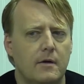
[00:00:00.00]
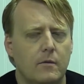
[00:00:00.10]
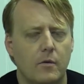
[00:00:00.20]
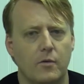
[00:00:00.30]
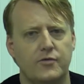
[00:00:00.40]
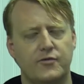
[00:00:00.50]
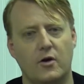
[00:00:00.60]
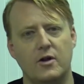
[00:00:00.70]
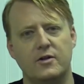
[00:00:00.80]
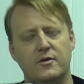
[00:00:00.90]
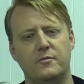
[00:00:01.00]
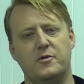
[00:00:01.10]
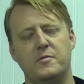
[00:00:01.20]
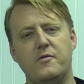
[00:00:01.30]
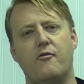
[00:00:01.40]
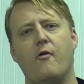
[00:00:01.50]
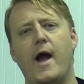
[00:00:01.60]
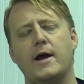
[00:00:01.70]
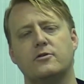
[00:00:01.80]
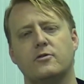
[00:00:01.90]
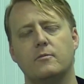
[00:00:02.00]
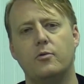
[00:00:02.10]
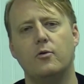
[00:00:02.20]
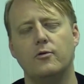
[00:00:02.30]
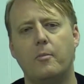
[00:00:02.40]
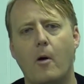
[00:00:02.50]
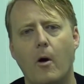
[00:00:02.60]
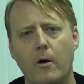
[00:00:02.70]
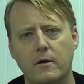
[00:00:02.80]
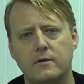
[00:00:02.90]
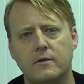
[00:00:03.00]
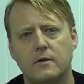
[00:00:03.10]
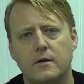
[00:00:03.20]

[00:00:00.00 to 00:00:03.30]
We're starting to be fractured and pulled apart.